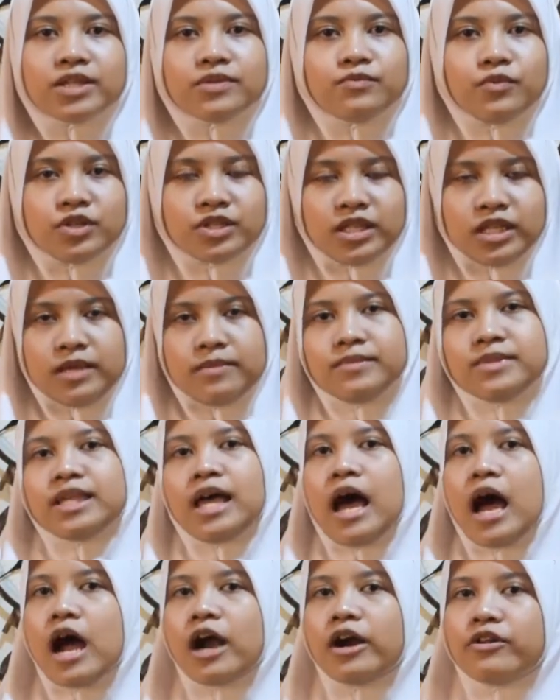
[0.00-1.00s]
Muslims
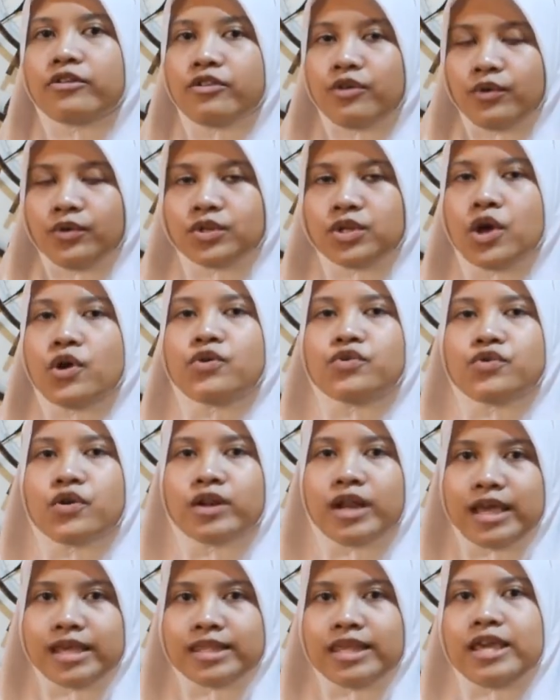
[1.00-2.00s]
are those who
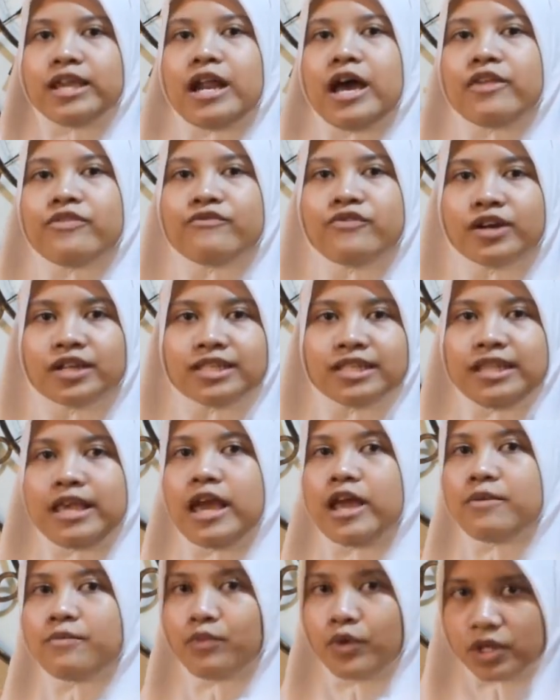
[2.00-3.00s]
donate in adversity
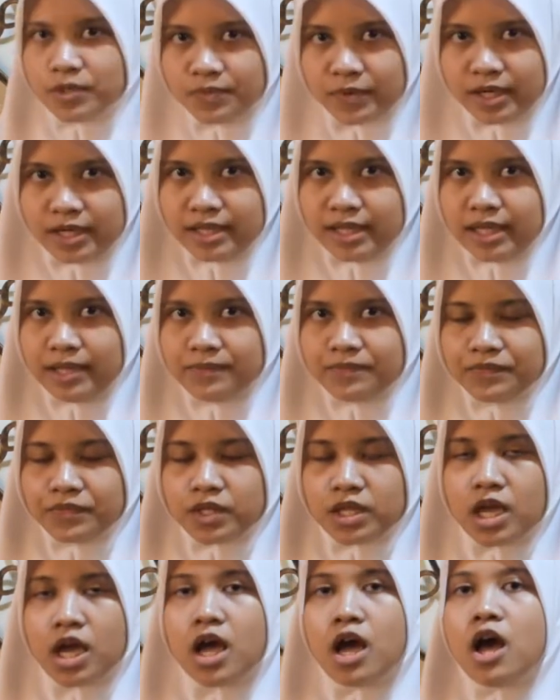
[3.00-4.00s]
and prosperity,
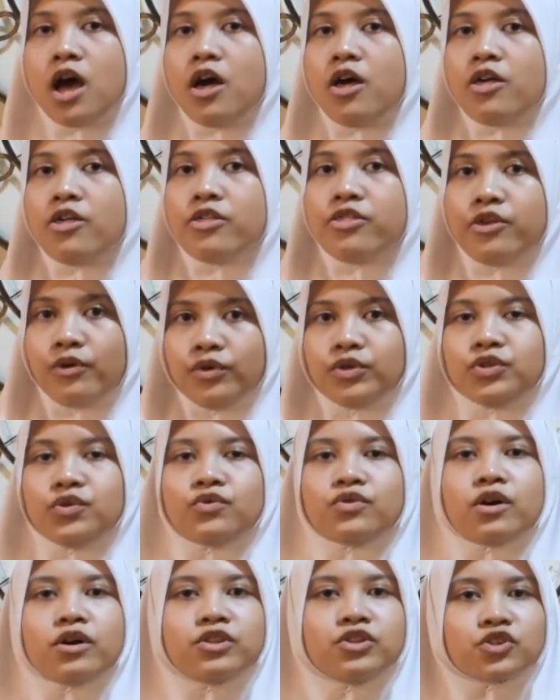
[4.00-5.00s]
those
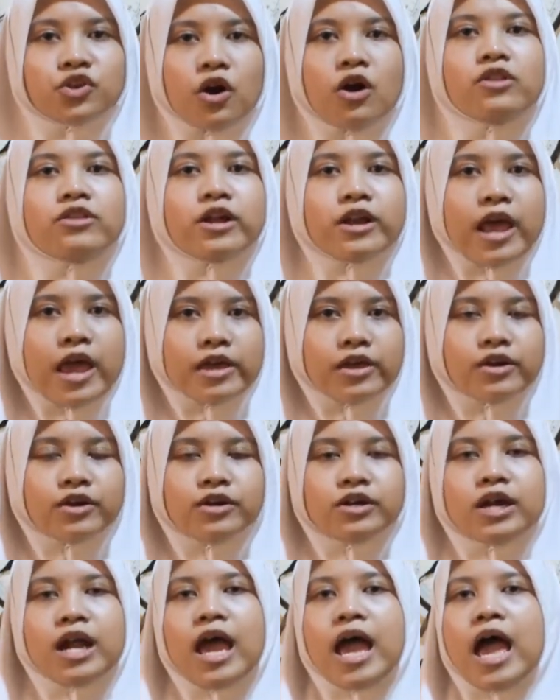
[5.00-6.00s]
who control their
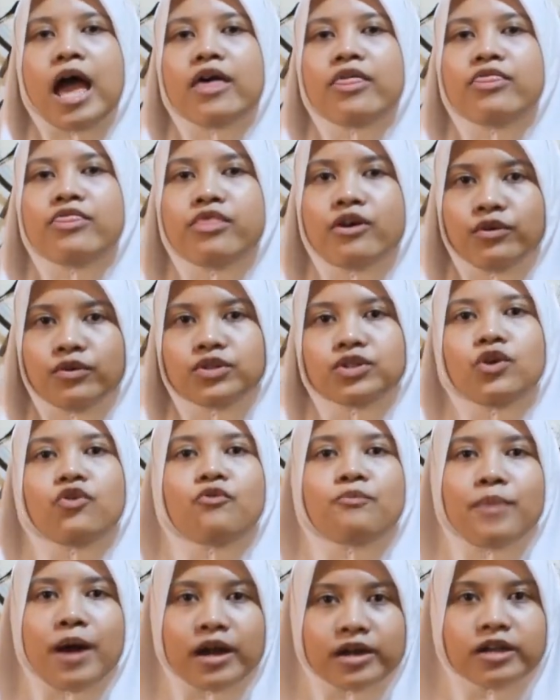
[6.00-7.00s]
anger, and those
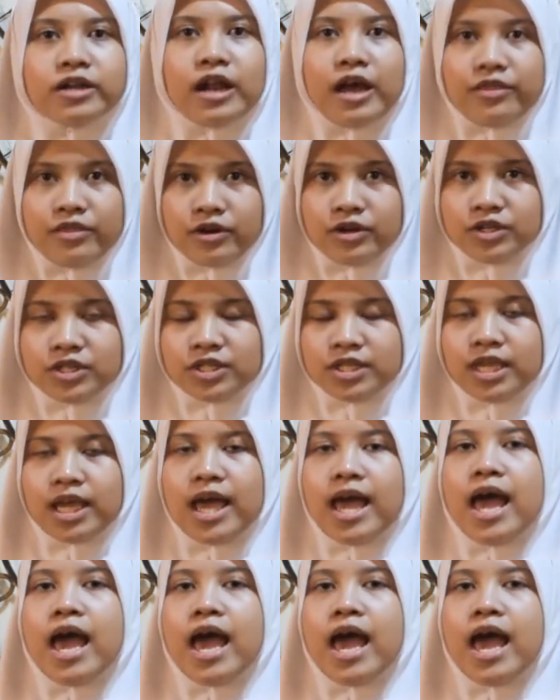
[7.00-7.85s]
who pardon others.